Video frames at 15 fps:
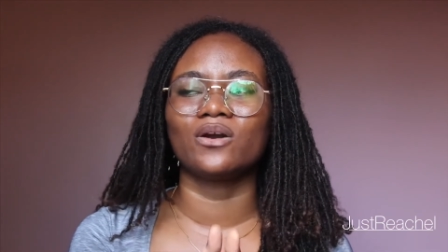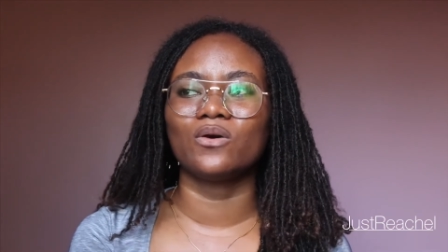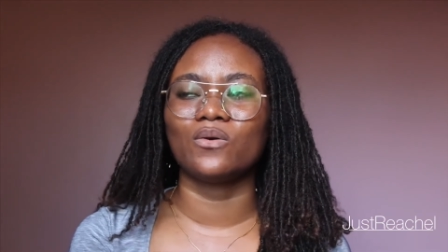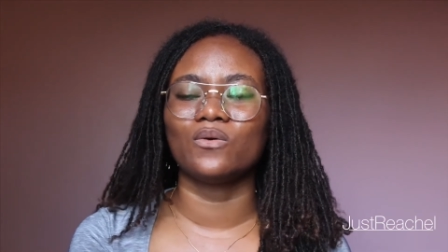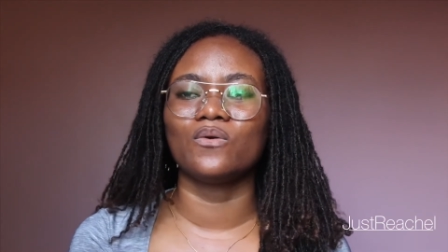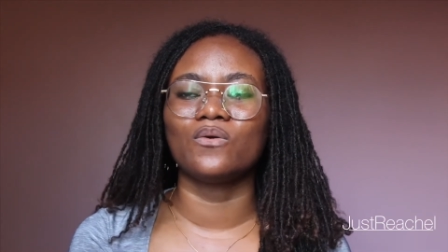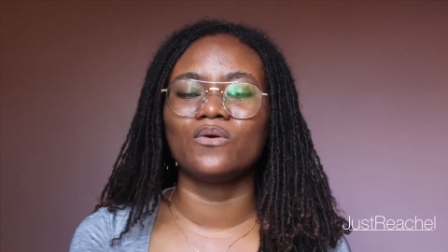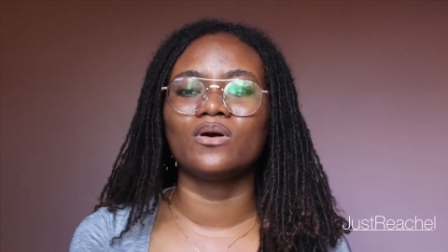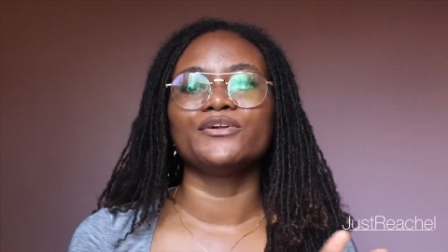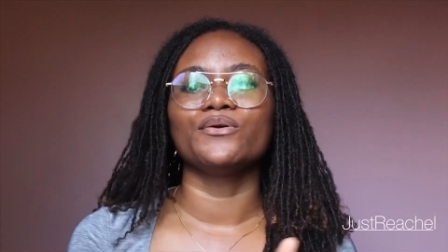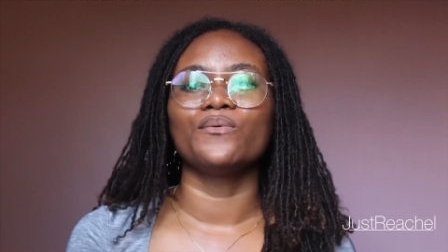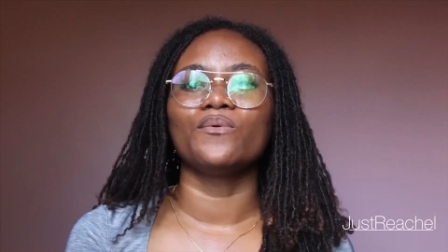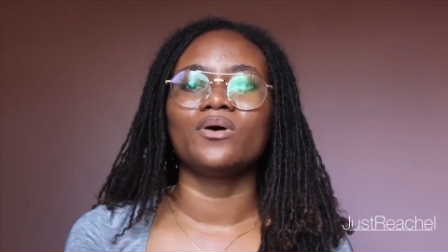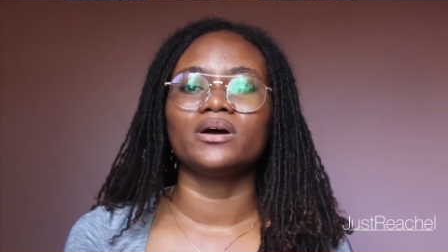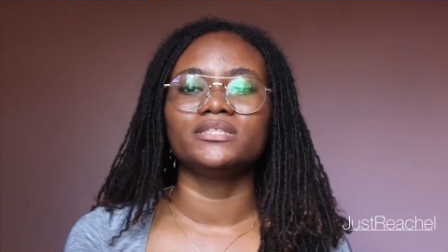oh, you
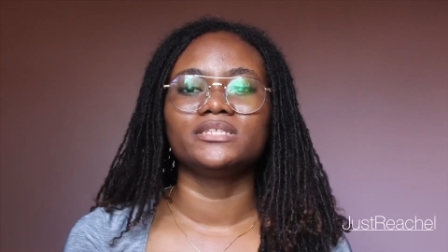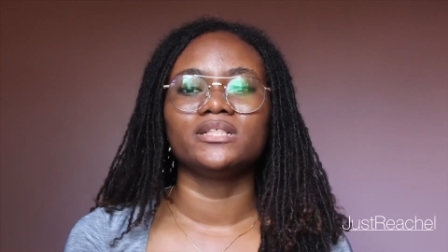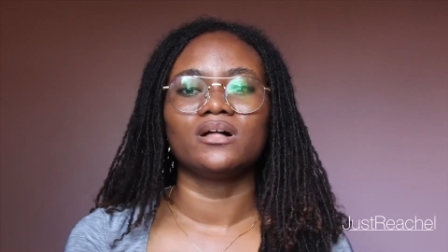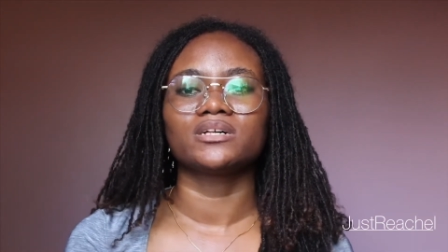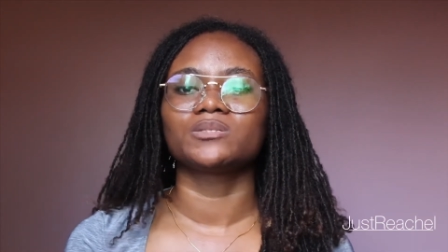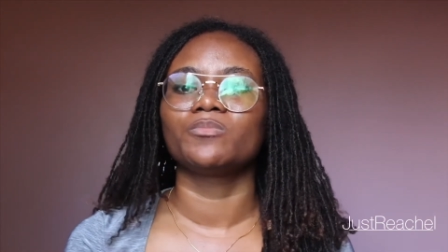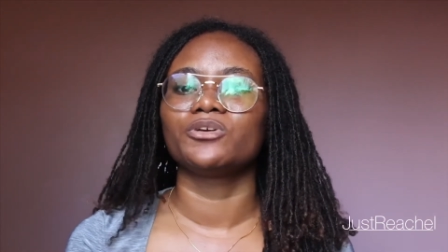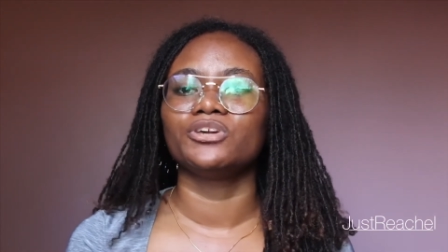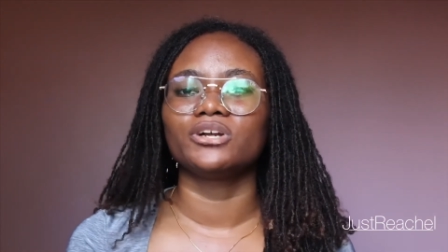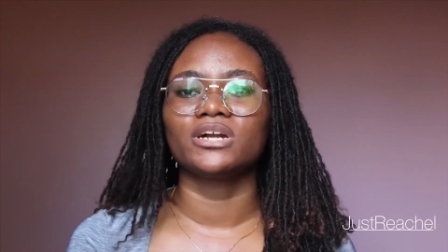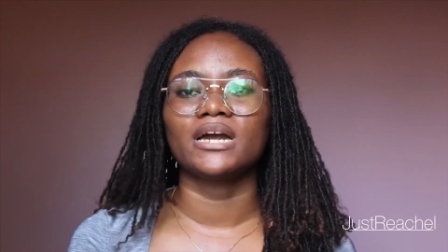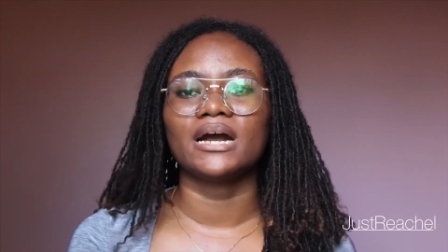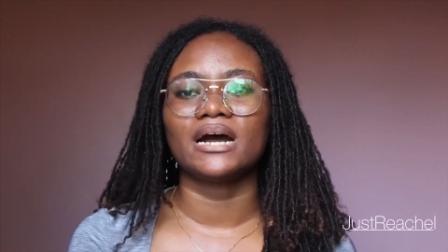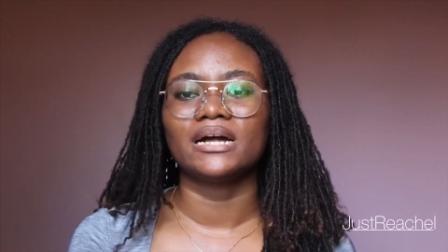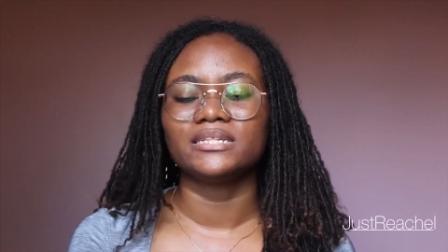want locks but you
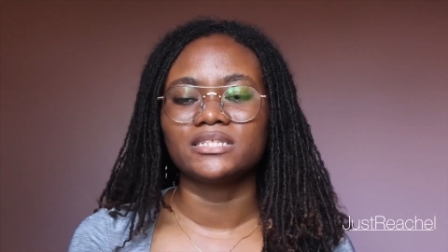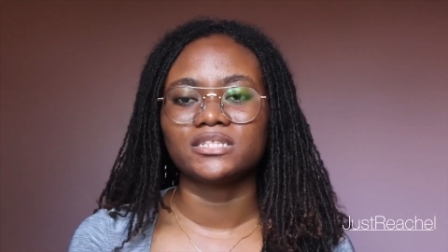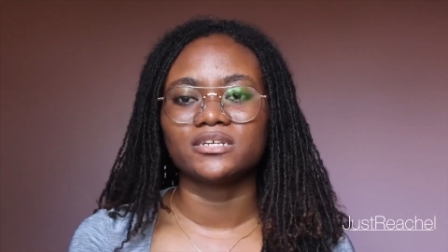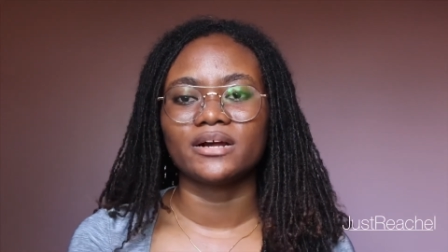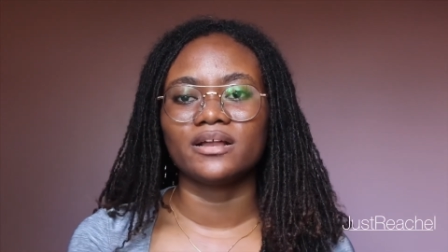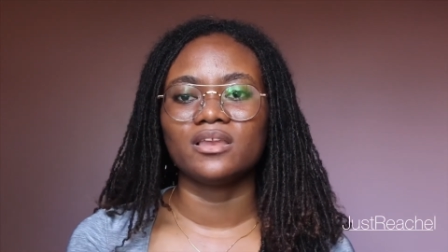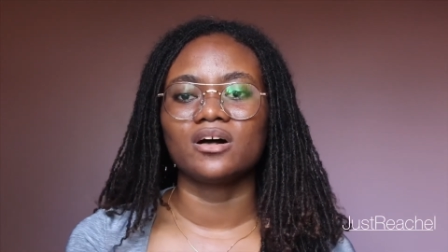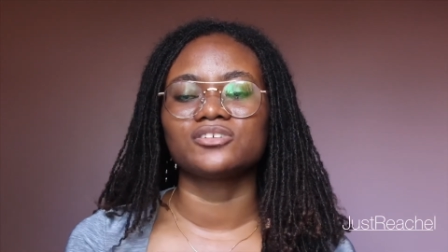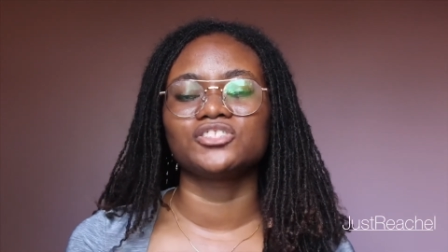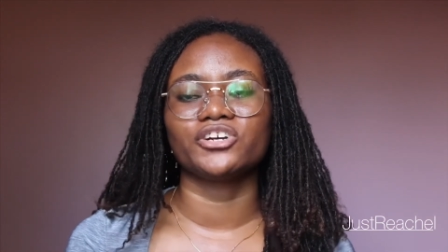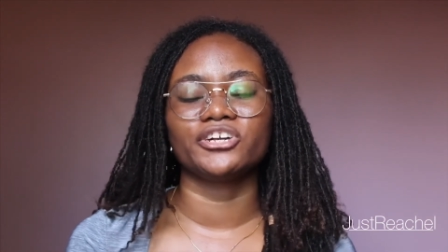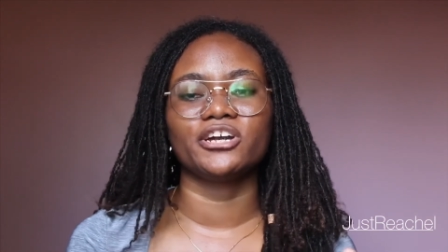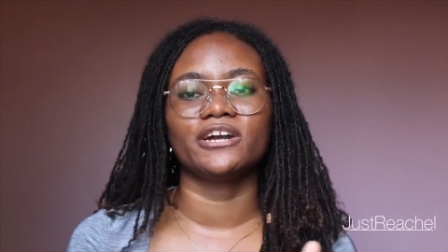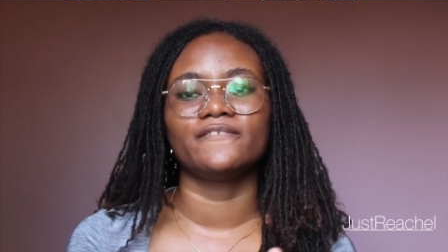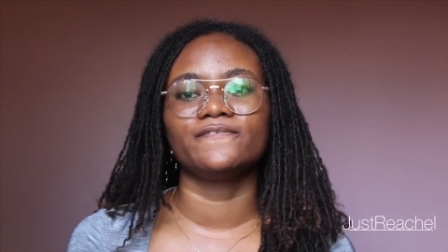can't start locks, or
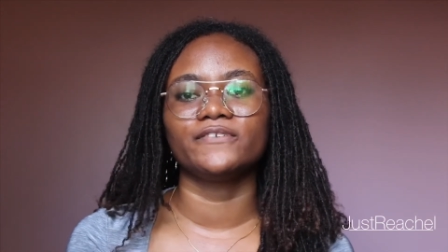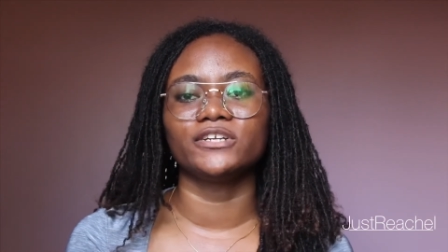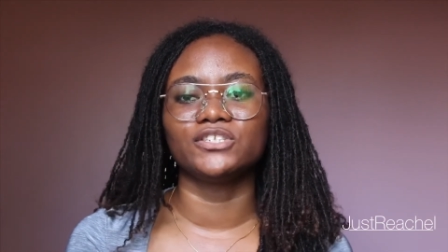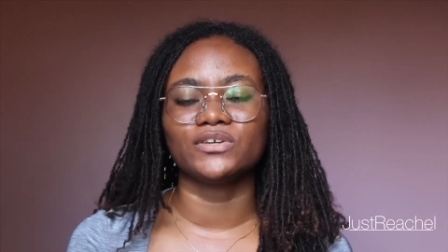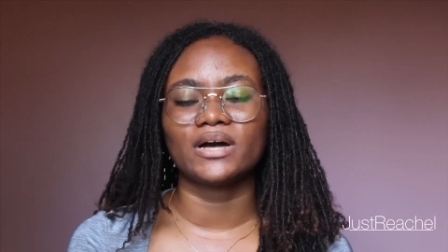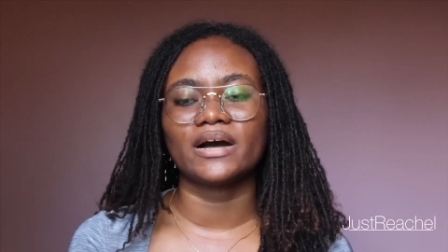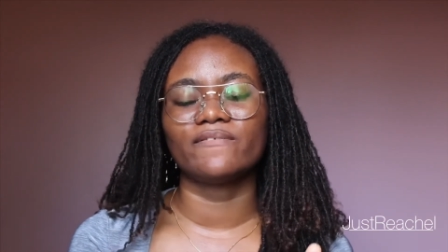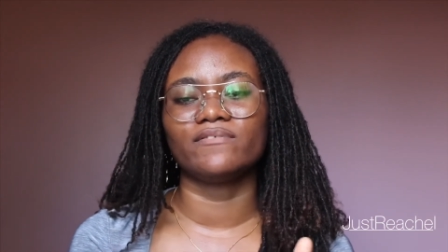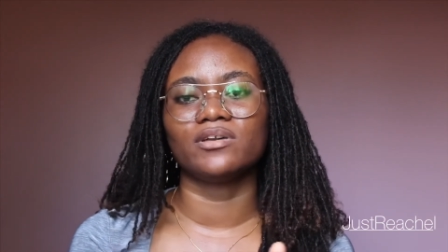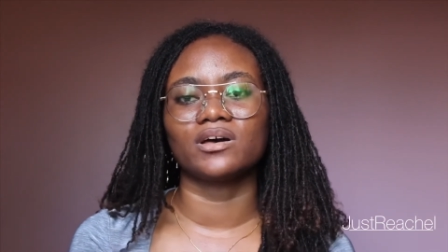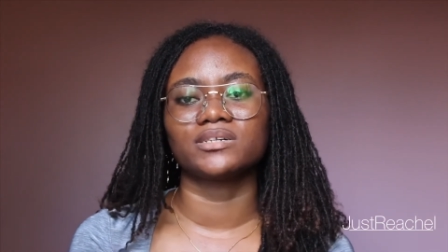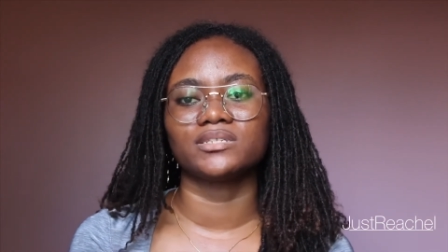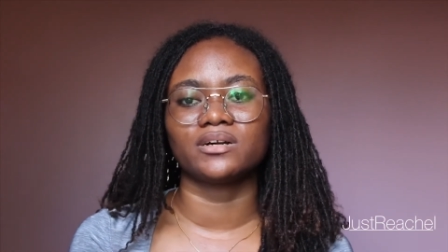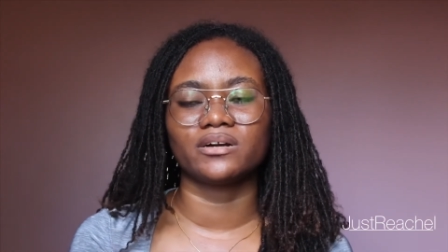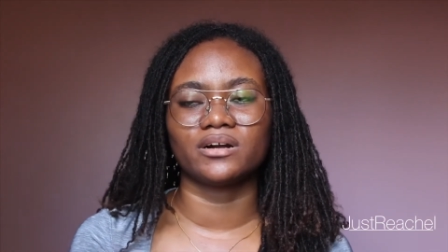you're afraid to have
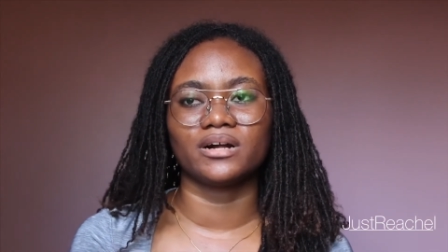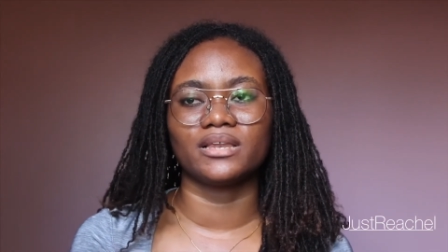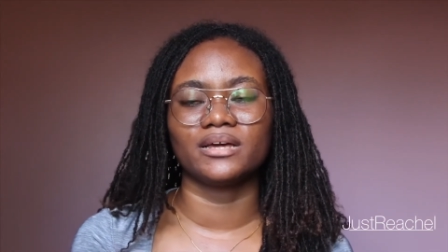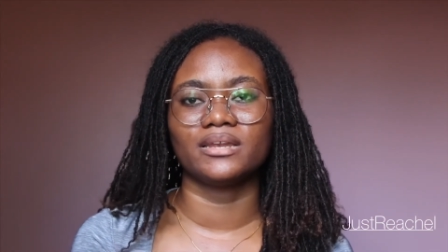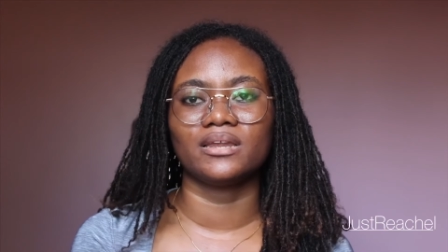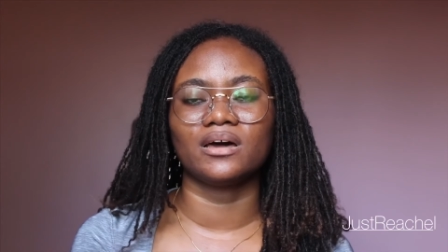locks or